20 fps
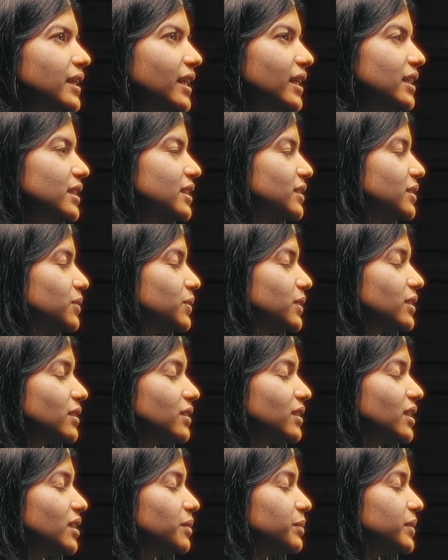Like I just don't want to
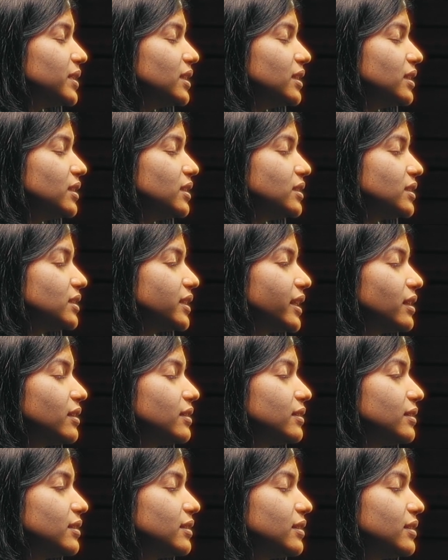talk to anybody, just get
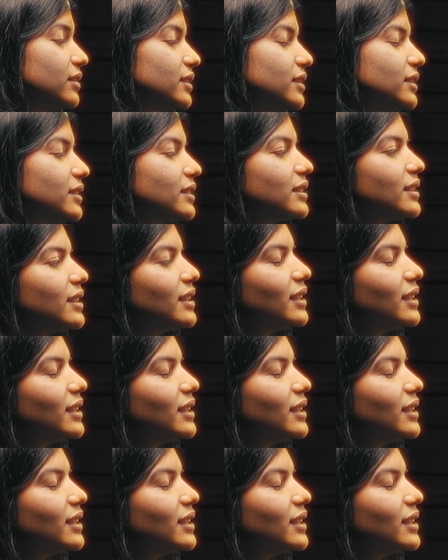lost.